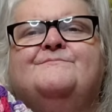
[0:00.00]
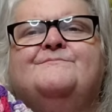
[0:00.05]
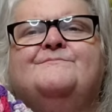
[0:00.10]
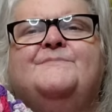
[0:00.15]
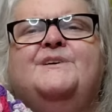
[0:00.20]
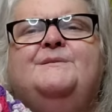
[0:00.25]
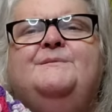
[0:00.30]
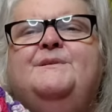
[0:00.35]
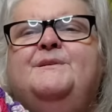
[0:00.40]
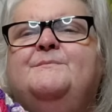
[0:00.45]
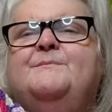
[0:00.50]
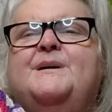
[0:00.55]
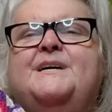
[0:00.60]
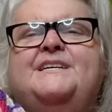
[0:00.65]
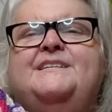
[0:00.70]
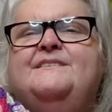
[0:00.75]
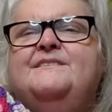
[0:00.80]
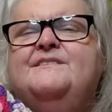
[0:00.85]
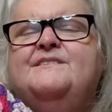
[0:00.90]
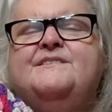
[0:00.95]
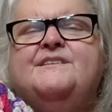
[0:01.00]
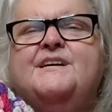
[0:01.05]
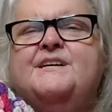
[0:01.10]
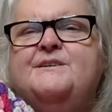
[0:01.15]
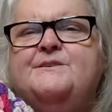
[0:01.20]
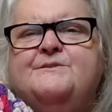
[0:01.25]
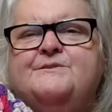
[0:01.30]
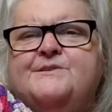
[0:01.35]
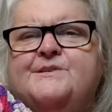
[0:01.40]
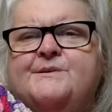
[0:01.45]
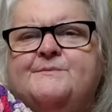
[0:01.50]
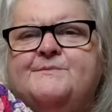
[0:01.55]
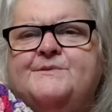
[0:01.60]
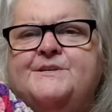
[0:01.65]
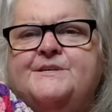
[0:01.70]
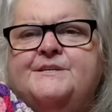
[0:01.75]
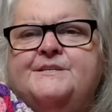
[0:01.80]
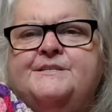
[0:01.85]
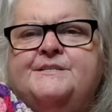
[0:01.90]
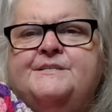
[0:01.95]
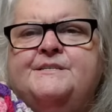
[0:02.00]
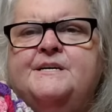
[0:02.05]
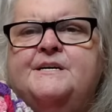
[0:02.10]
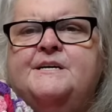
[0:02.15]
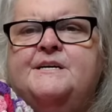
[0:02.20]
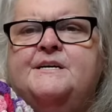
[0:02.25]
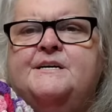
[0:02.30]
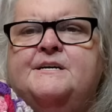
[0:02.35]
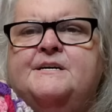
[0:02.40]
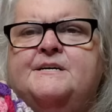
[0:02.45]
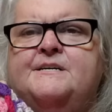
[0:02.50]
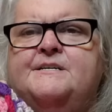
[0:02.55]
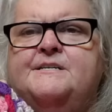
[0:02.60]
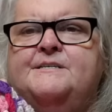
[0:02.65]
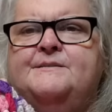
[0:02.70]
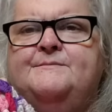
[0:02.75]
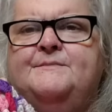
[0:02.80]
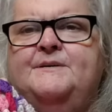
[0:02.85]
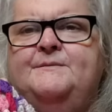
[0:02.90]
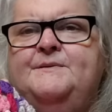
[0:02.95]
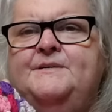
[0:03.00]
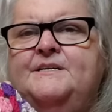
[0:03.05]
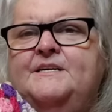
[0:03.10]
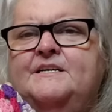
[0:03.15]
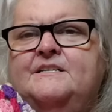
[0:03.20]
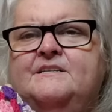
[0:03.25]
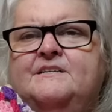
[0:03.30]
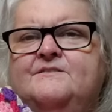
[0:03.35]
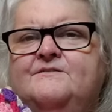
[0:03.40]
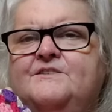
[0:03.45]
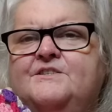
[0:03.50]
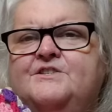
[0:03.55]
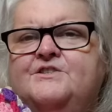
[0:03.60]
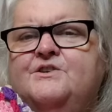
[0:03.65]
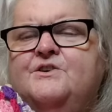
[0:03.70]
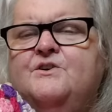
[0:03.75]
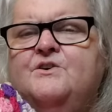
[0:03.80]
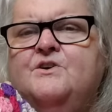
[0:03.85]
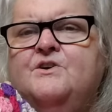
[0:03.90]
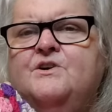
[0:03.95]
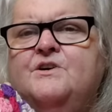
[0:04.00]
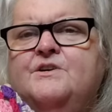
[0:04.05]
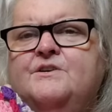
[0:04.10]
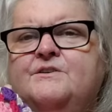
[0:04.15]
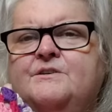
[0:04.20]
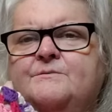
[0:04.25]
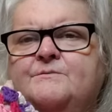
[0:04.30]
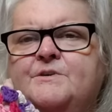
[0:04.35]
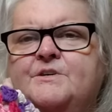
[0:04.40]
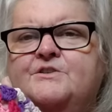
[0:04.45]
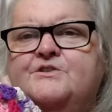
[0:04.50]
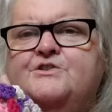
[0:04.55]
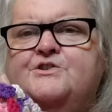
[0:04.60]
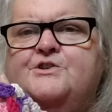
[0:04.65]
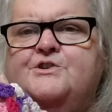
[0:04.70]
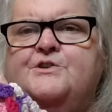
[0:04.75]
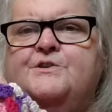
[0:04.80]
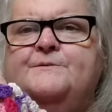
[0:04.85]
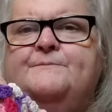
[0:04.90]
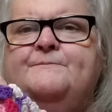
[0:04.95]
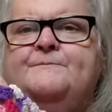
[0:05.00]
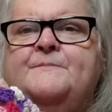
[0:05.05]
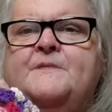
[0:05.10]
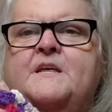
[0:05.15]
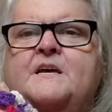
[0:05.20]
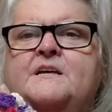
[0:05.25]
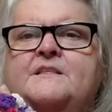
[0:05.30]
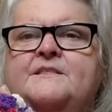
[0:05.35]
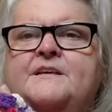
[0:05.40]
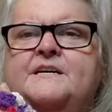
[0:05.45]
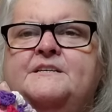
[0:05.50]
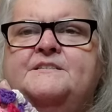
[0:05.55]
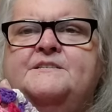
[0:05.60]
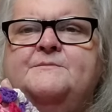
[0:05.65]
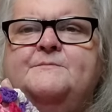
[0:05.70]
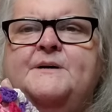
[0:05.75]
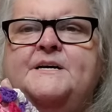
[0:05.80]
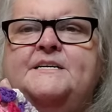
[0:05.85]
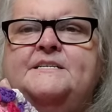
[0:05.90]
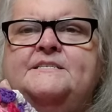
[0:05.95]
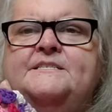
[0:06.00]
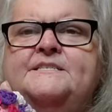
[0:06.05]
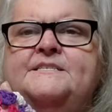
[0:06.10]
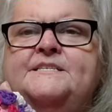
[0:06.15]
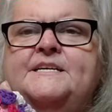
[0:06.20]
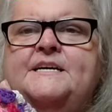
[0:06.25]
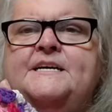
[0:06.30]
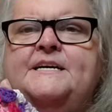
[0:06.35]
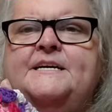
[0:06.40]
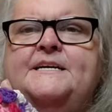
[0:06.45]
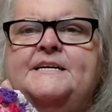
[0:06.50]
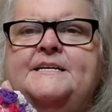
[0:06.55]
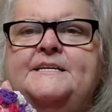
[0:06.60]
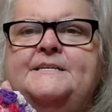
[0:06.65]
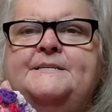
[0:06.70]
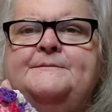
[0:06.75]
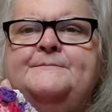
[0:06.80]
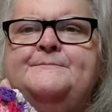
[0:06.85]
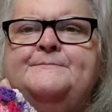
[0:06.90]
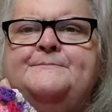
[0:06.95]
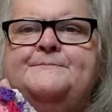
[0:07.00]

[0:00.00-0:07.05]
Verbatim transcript: Maybe a mainstay or something. Maybe I love this yarn. I'm not sure. That's a mainstay.